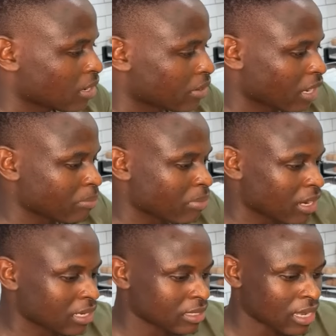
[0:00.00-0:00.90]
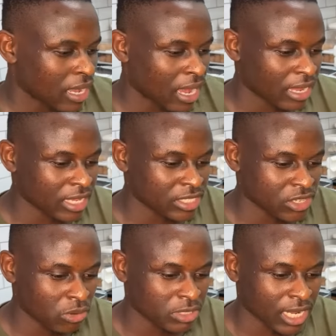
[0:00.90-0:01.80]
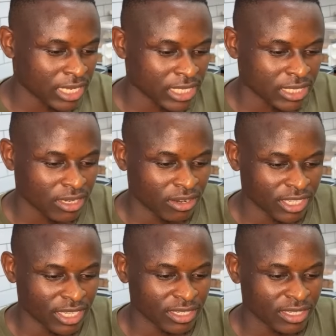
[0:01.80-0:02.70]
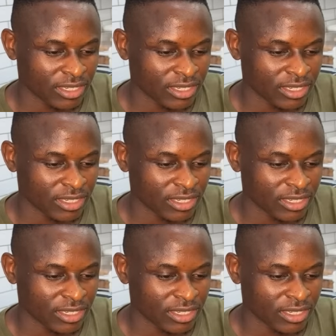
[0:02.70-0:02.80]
Ragban, Aki Siutani, okay?